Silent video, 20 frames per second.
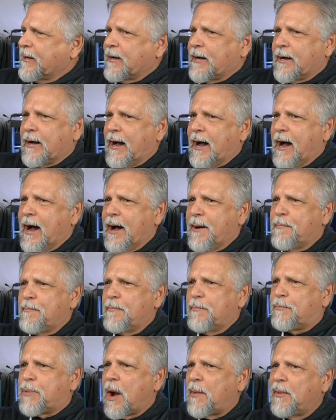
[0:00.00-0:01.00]
uh,
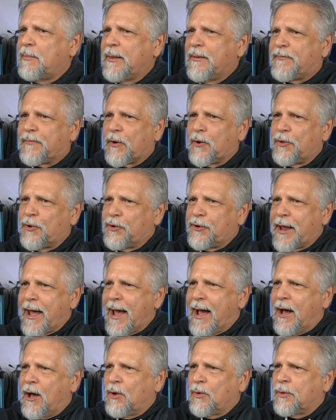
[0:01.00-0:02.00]
probably further
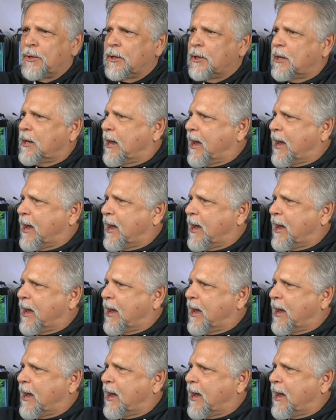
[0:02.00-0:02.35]
down,